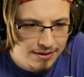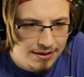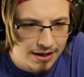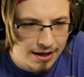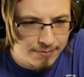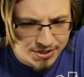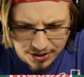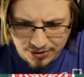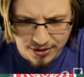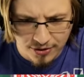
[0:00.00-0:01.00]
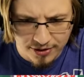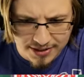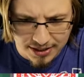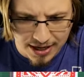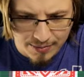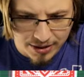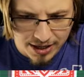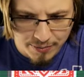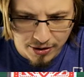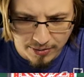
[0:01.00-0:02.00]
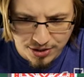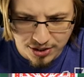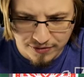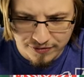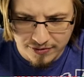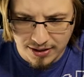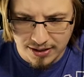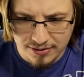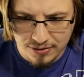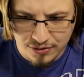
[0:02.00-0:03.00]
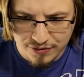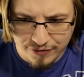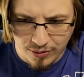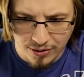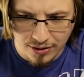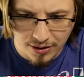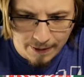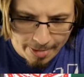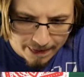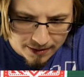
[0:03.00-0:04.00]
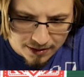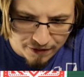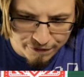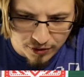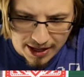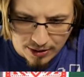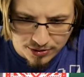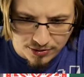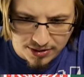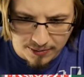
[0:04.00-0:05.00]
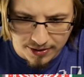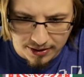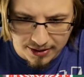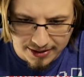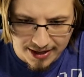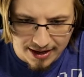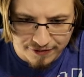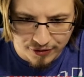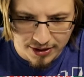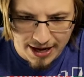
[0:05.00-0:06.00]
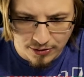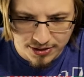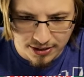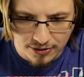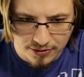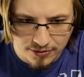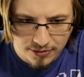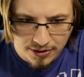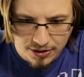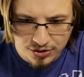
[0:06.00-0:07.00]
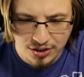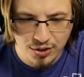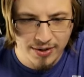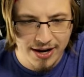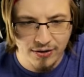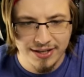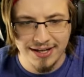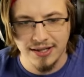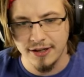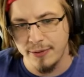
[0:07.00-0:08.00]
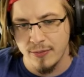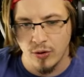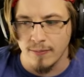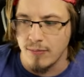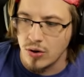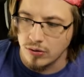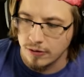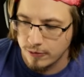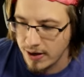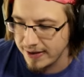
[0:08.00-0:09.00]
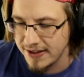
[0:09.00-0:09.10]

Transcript: Um, still didn't earn us a lot of money. I probably should have uh, looked for a full house or something. Like, yeah, full house here because you inherently get a little bit more mult, right?